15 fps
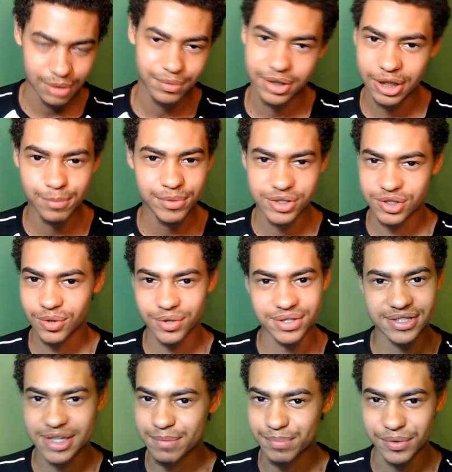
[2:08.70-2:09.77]
I'm going to keep it short
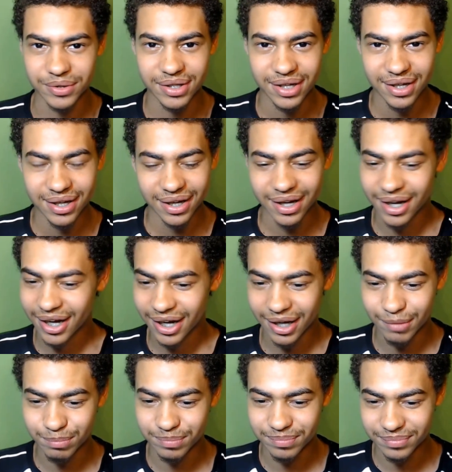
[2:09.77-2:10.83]
and simple.
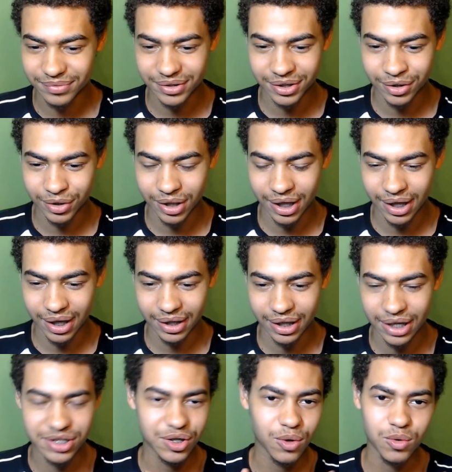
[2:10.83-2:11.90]
Um, you know,
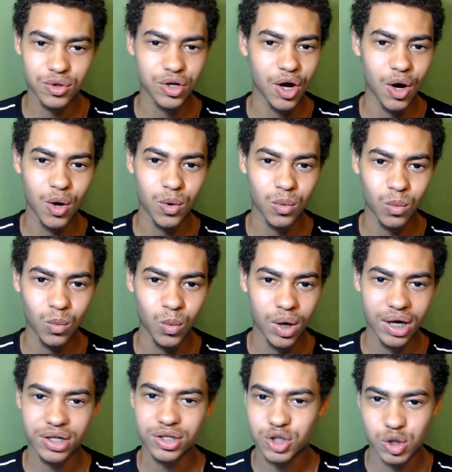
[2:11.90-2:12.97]
I, I don't know
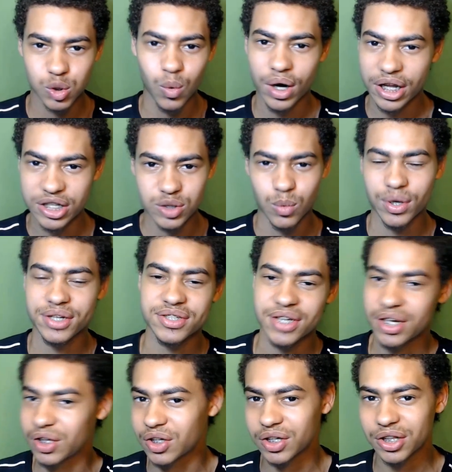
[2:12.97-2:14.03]
what 2020 is
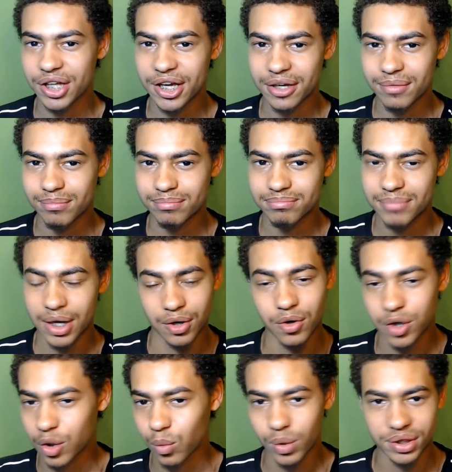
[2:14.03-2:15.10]
going to look like. I
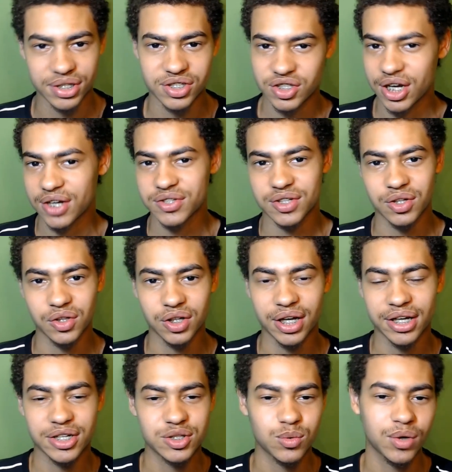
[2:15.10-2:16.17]
don't know what this channel is going to look
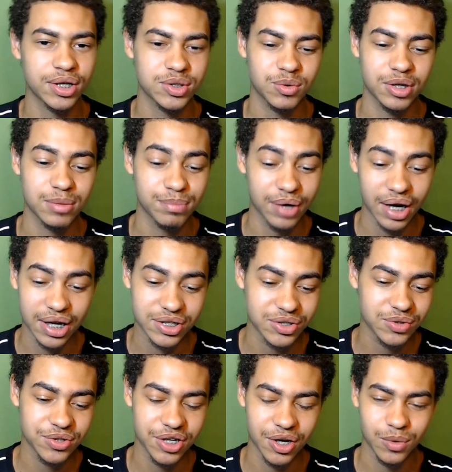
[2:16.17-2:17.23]
like in 2020, but I
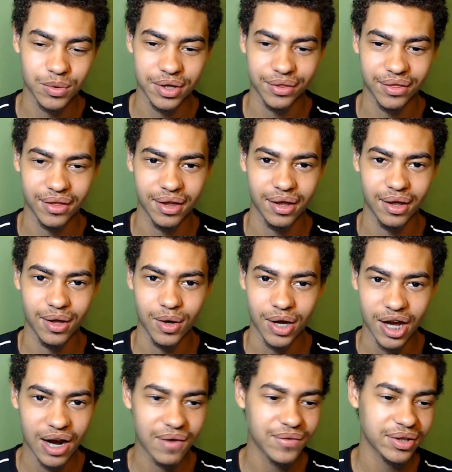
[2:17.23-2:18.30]
do know with
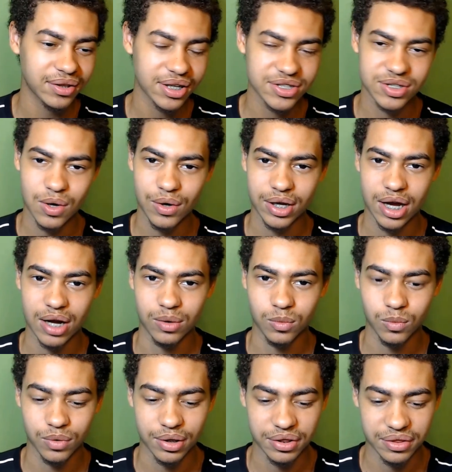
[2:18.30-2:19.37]
everything that's going on
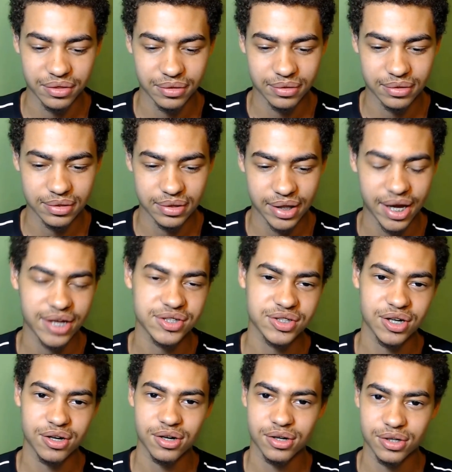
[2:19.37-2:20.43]
with
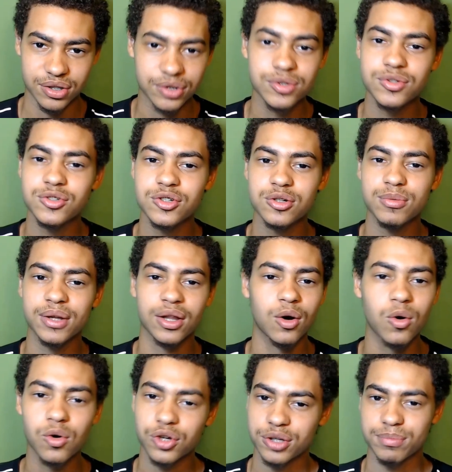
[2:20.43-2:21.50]
NASCAR, YouTube, and the
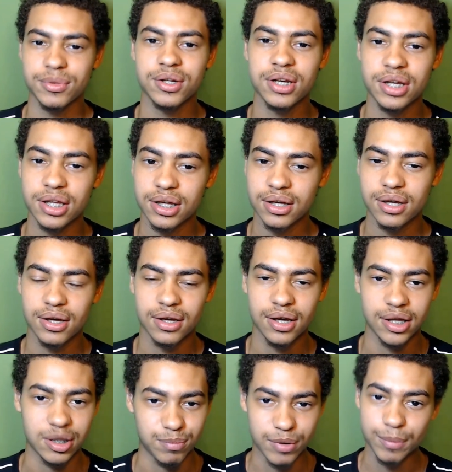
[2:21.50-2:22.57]
whole community
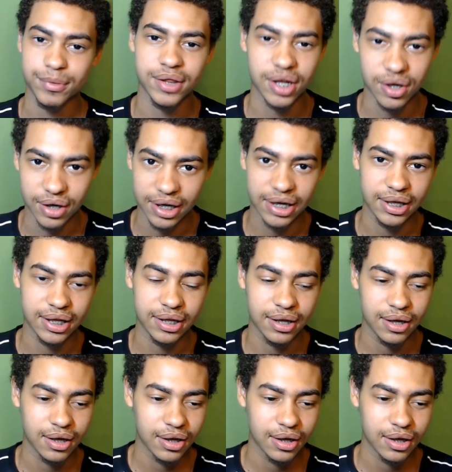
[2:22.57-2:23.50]
and the people that are in it,